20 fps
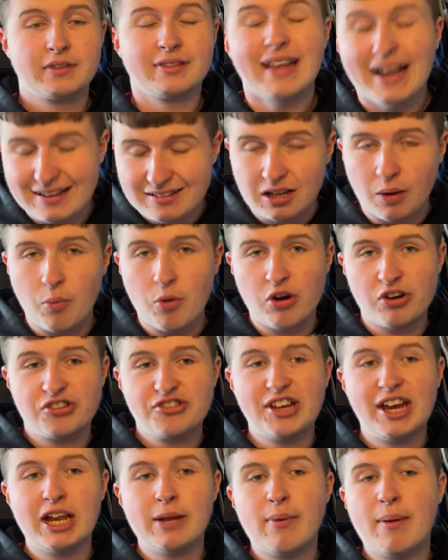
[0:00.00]
Next up, we're at
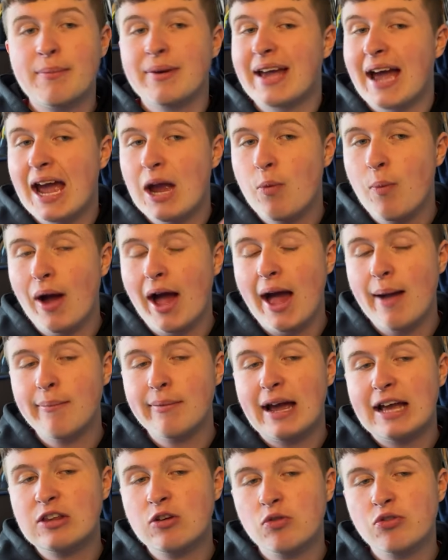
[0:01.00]
Stadium MK, where
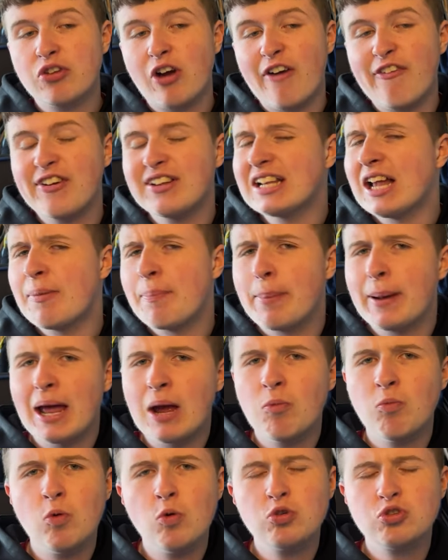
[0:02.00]
MK Dons, I think they're
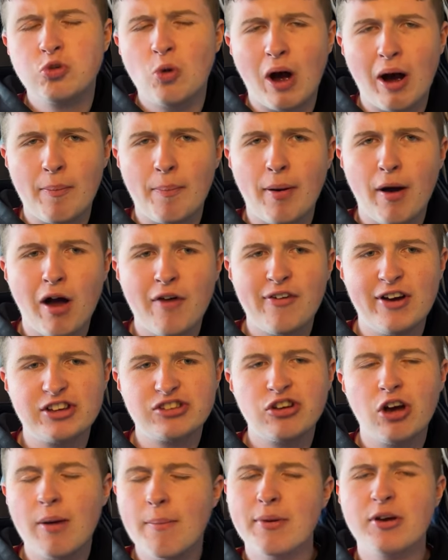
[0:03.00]
playing Walsall at a perfect
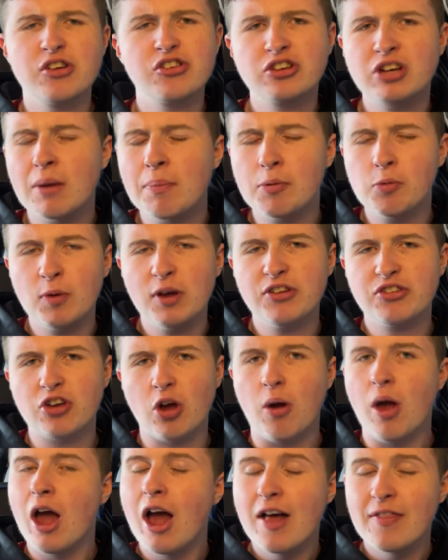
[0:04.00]
time, because a couple of weeks ago,